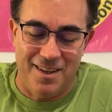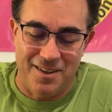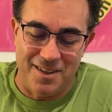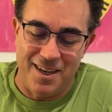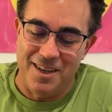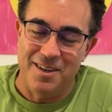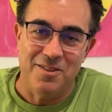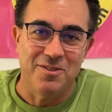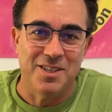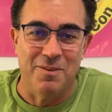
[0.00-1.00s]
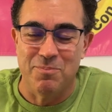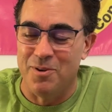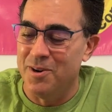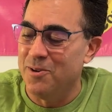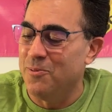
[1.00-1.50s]
Okay, another
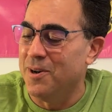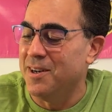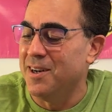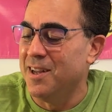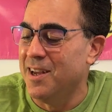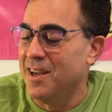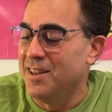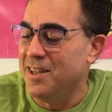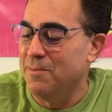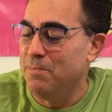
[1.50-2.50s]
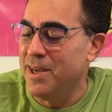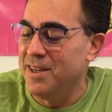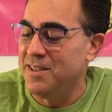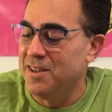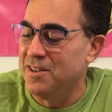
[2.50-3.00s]
temporary one, the
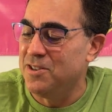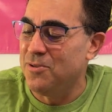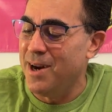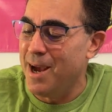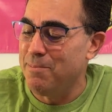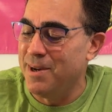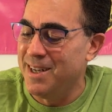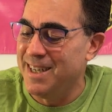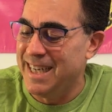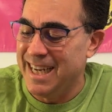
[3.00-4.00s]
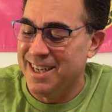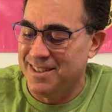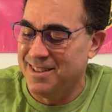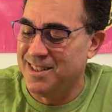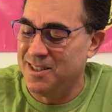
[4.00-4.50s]
pit trap
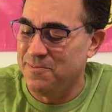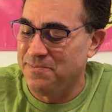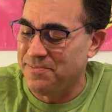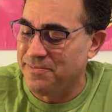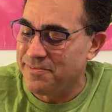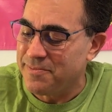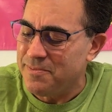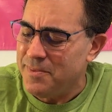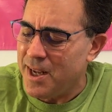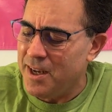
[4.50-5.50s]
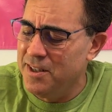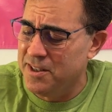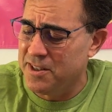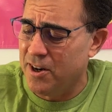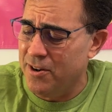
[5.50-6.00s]
dance.
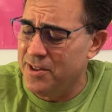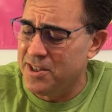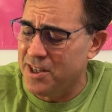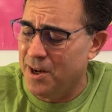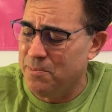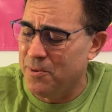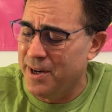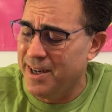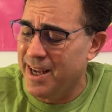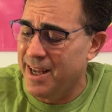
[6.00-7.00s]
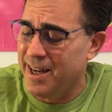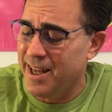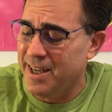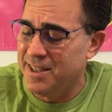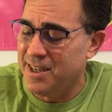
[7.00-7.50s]
Discard this upgrade at
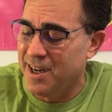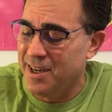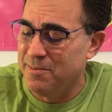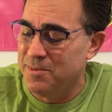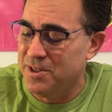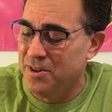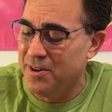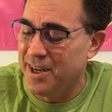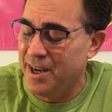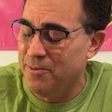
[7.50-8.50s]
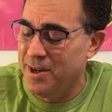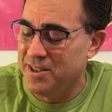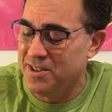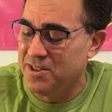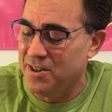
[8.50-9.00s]
any time during a
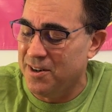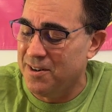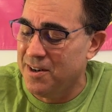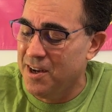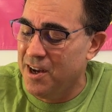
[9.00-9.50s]
register.